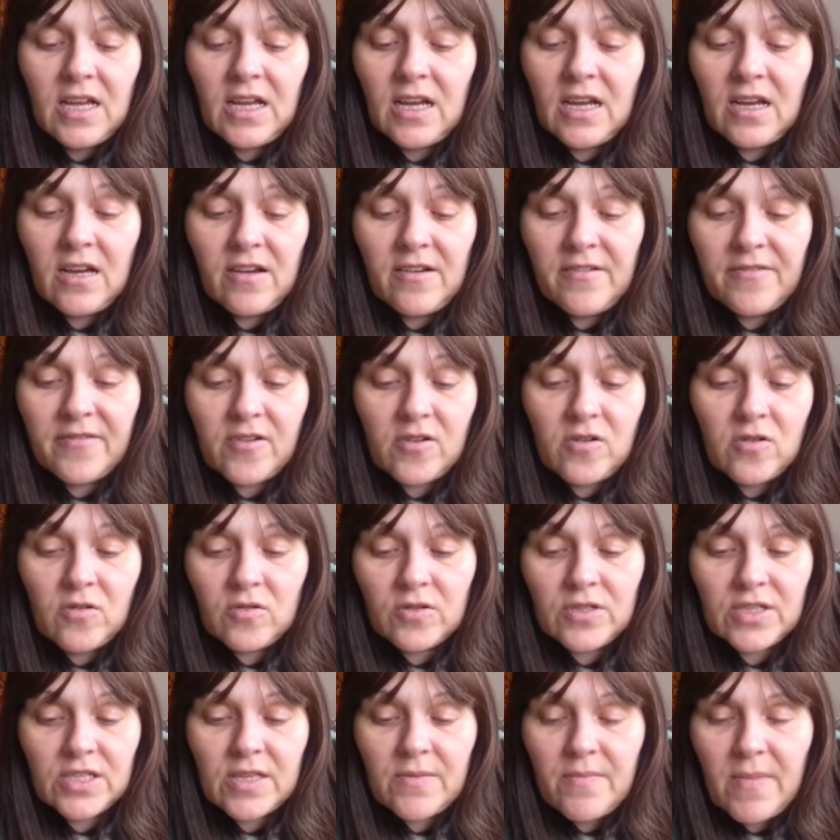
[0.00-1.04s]
Uh, of
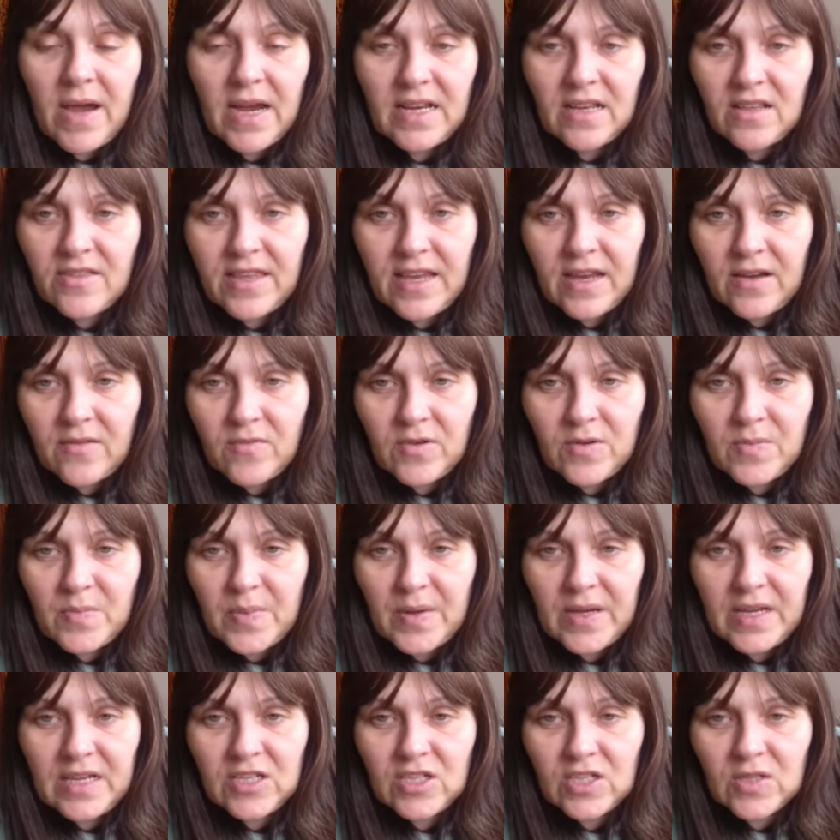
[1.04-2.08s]
course, the main thing would
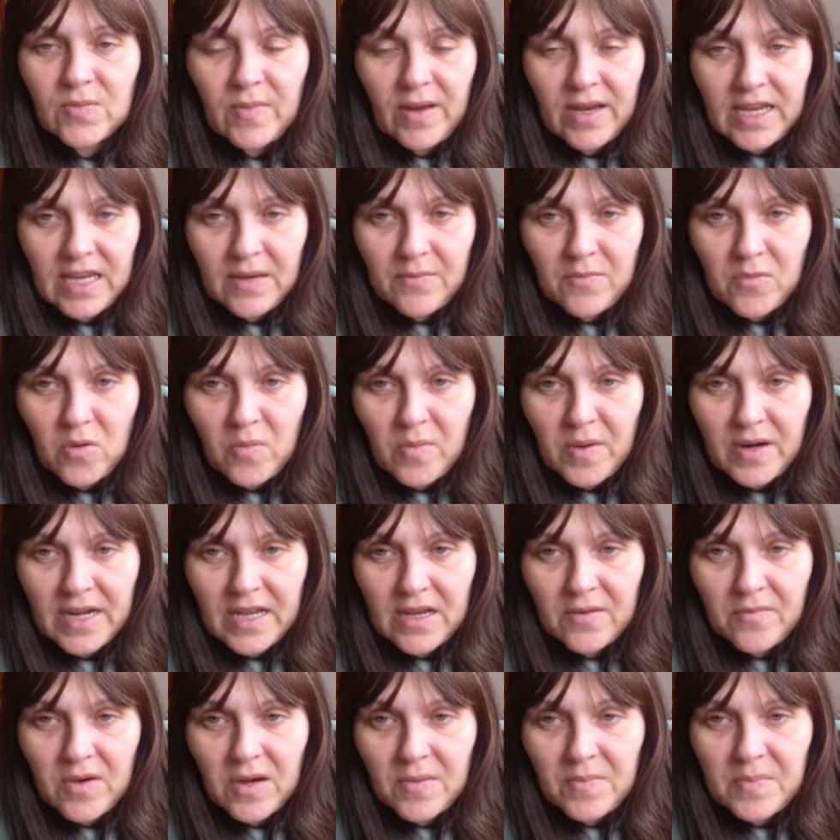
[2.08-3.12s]
be just making more money
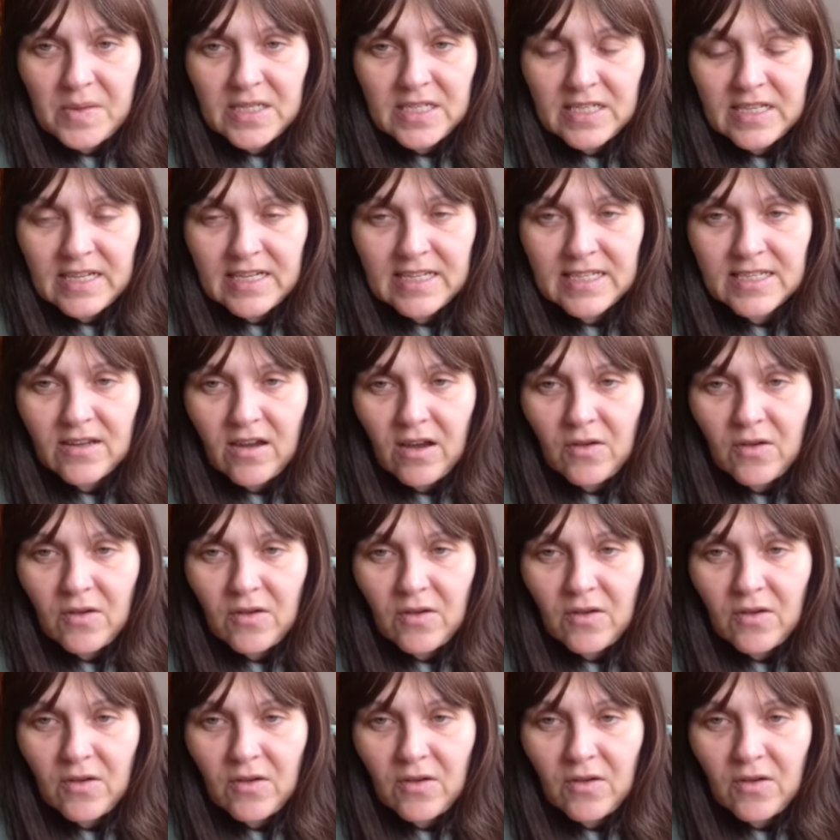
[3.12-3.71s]
at my business.